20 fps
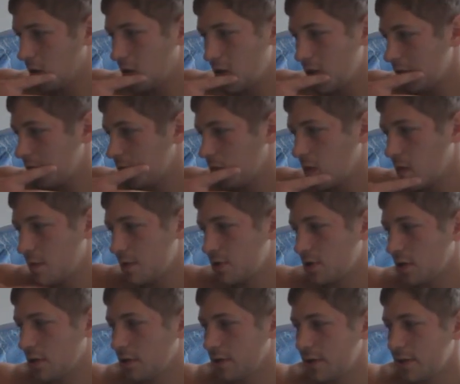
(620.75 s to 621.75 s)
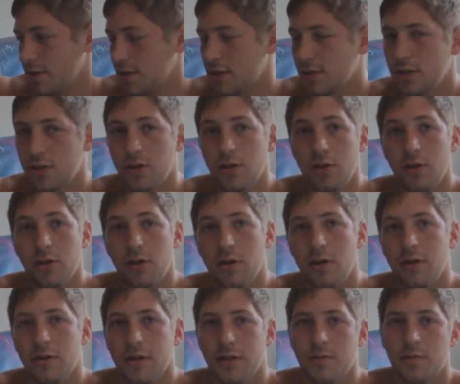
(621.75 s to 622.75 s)
That's pretty much all there is
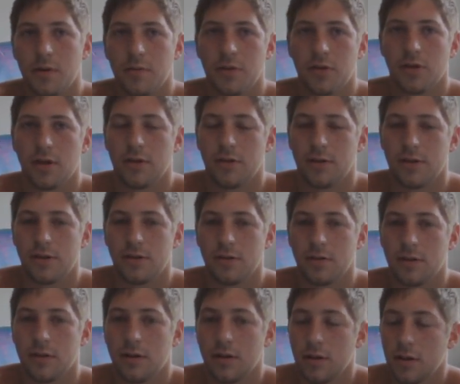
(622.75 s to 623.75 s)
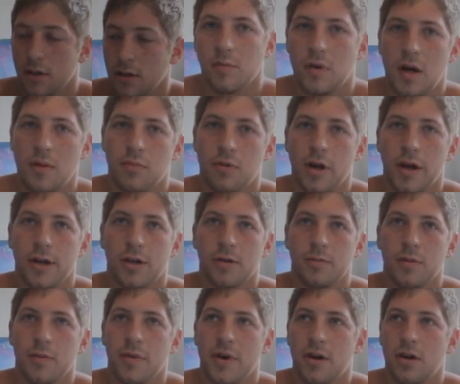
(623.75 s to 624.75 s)
to it. Mine probably
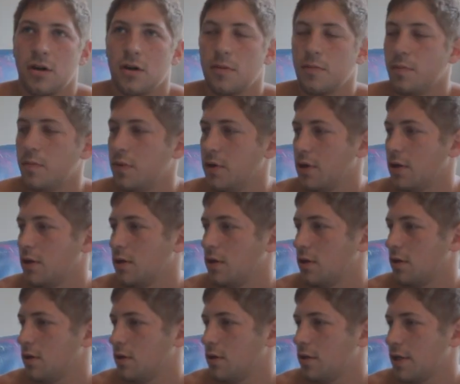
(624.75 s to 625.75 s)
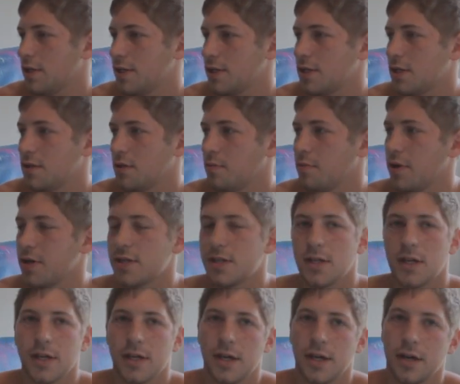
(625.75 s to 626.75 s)
could be better, but that's the best
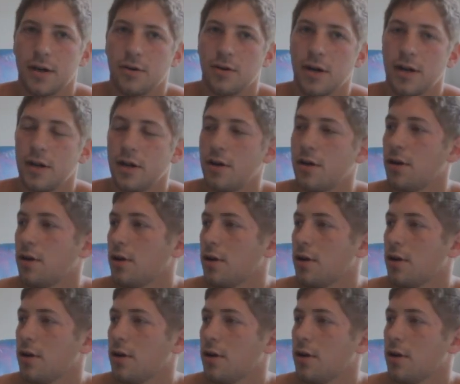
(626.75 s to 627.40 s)
that I could get it right now.